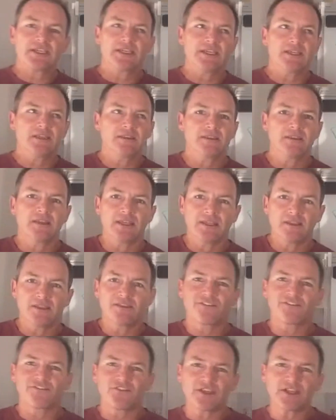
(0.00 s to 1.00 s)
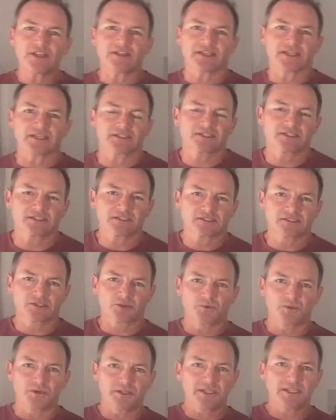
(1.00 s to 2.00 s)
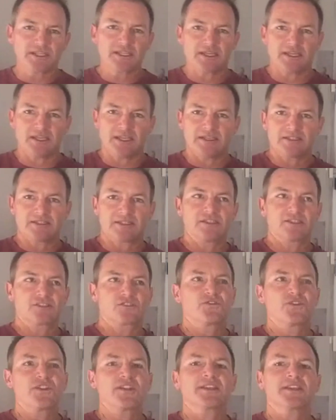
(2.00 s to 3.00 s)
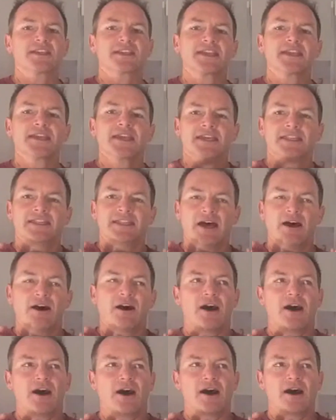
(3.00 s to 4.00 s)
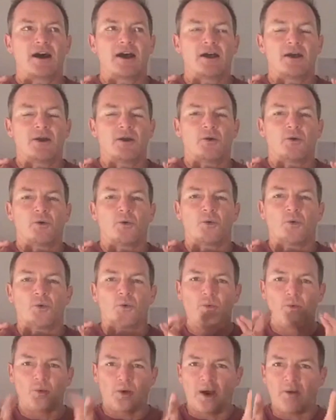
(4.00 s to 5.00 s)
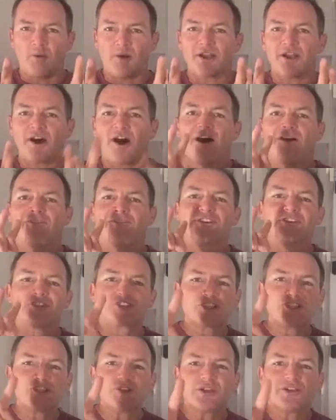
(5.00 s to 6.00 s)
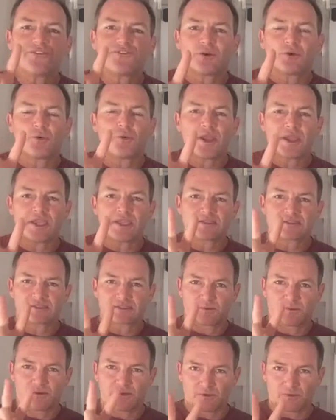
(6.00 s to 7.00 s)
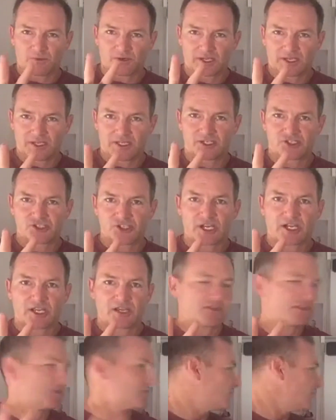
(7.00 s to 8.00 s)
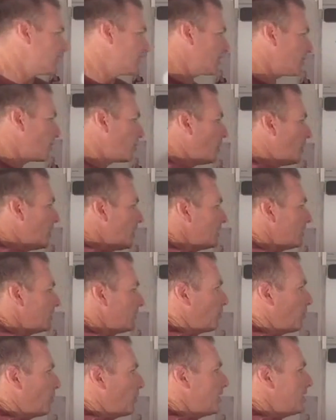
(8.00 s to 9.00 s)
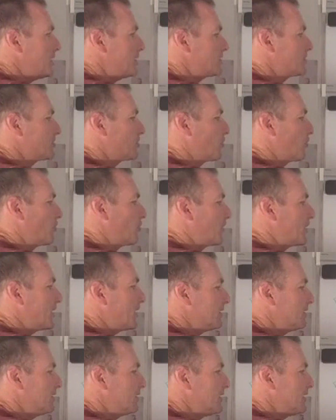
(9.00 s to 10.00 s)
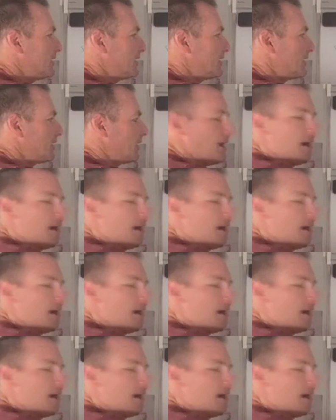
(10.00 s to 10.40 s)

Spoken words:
in the feeling, to really get into this feeling. Now, I want to offer two different ways we're going to check on this feeling. One is to really